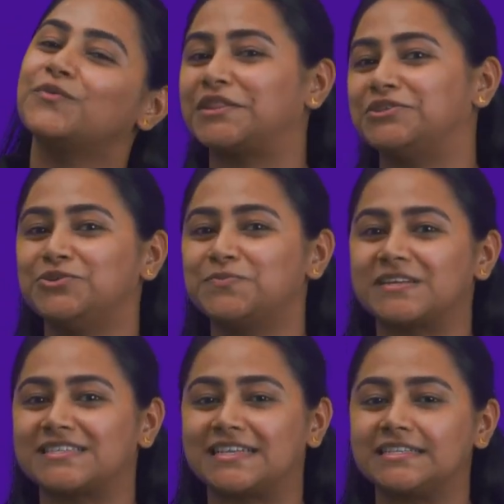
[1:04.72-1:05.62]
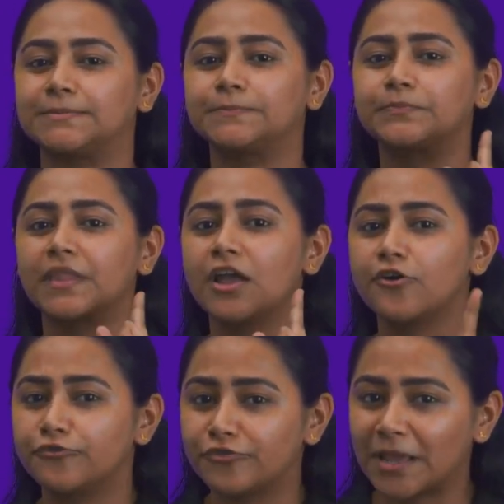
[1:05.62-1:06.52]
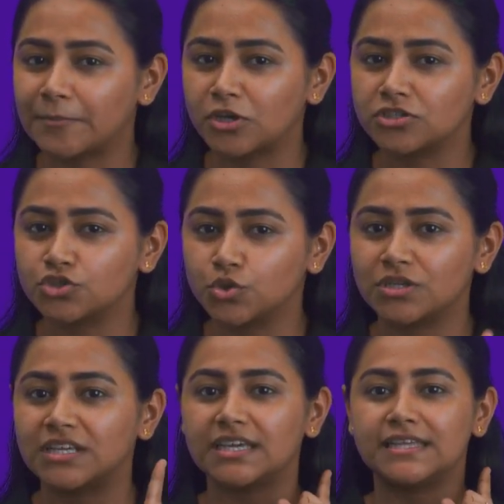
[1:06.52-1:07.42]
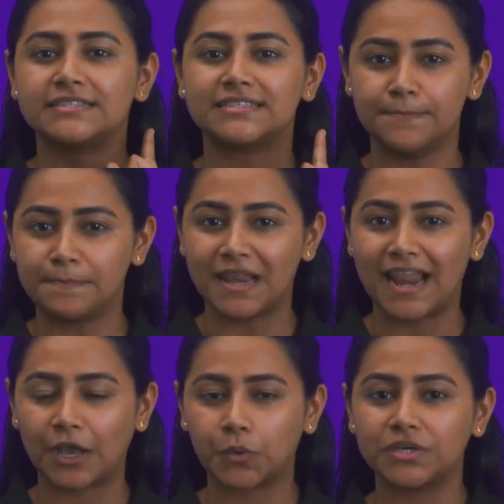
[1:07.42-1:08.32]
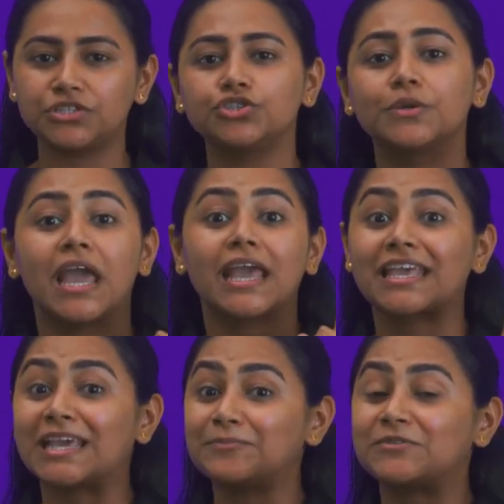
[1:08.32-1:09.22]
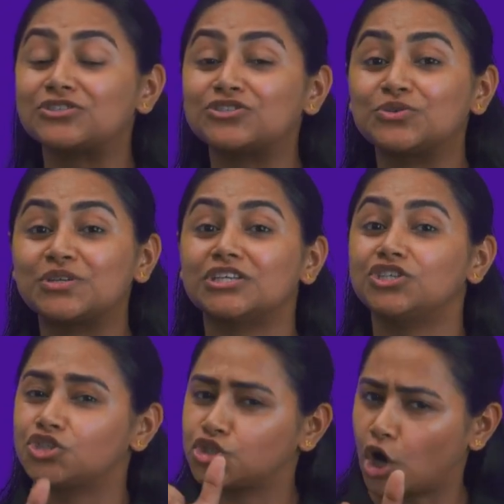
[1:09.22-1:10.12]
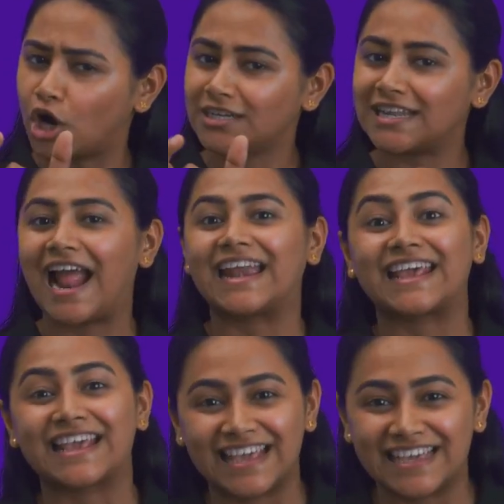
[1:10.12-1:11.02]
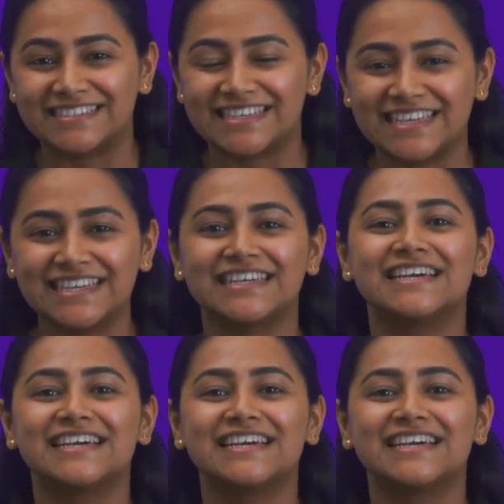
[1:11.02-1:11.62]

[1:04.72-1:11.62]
when you present. Frame your story in simple language. Keep the story short and engaging.